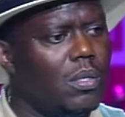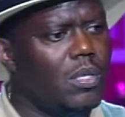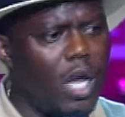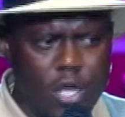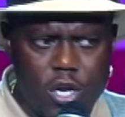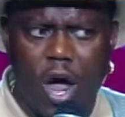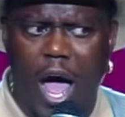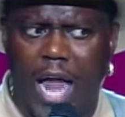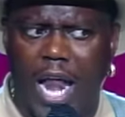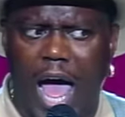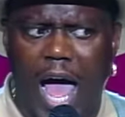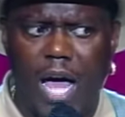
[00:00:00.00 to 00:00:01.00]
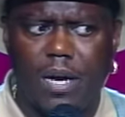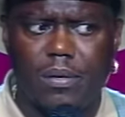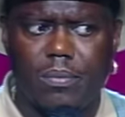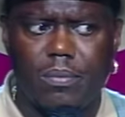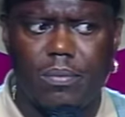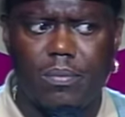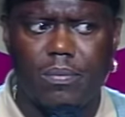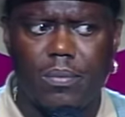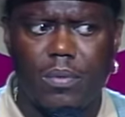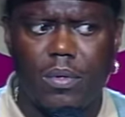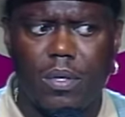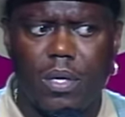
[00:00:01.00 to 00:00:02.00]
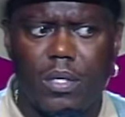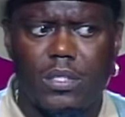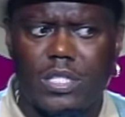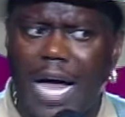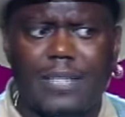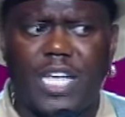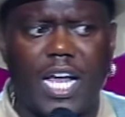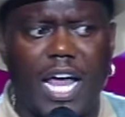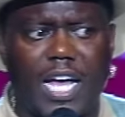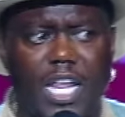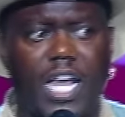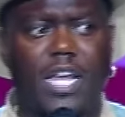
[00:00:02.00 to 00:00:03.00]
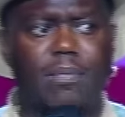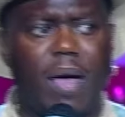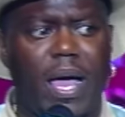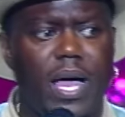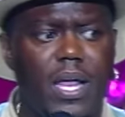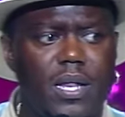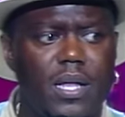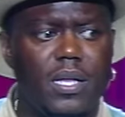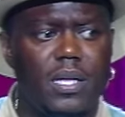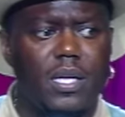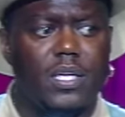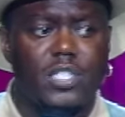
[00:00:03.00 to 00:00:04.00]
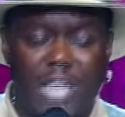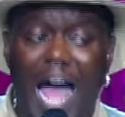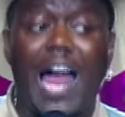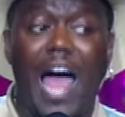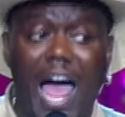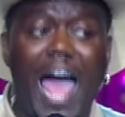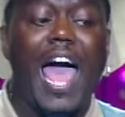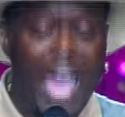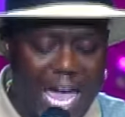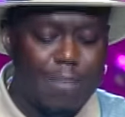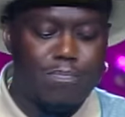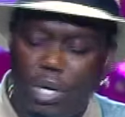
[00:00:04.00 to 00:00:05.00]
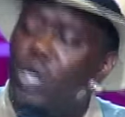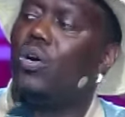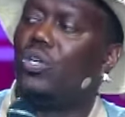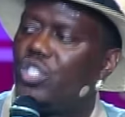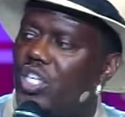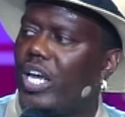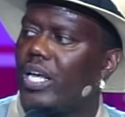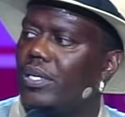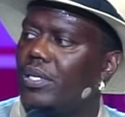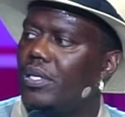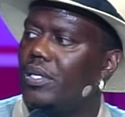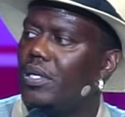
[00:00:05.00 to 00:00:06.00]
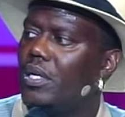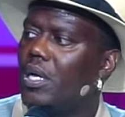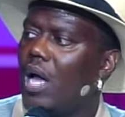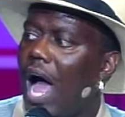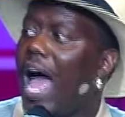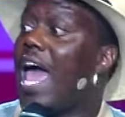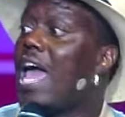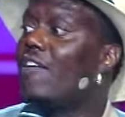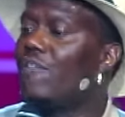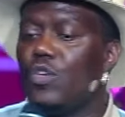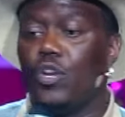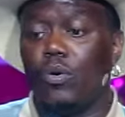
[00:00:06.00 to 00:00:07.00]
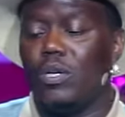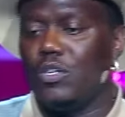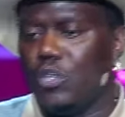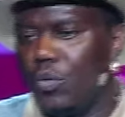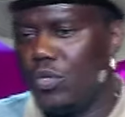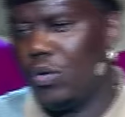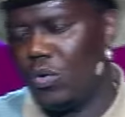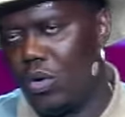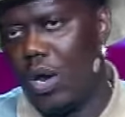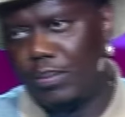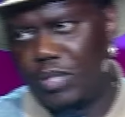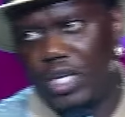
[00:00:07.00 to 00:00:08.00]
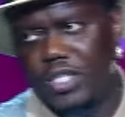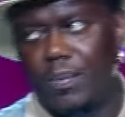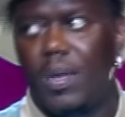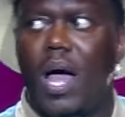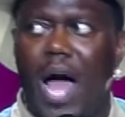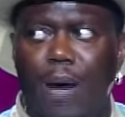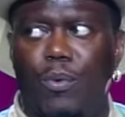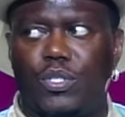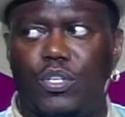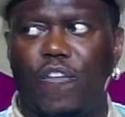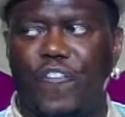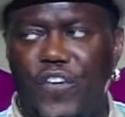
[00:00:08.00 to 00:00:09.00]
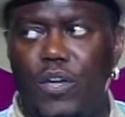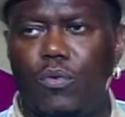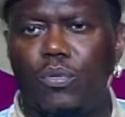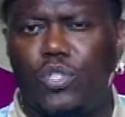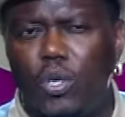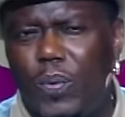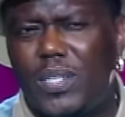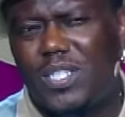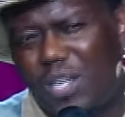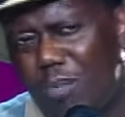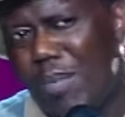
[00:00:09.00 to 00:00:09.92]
Oh, you know I So I tell like it is, man. So I, I, I hate bullshit. I hate, you know, no, no, no, I'm gonna tell you something. I went to a funeral two weeks ago.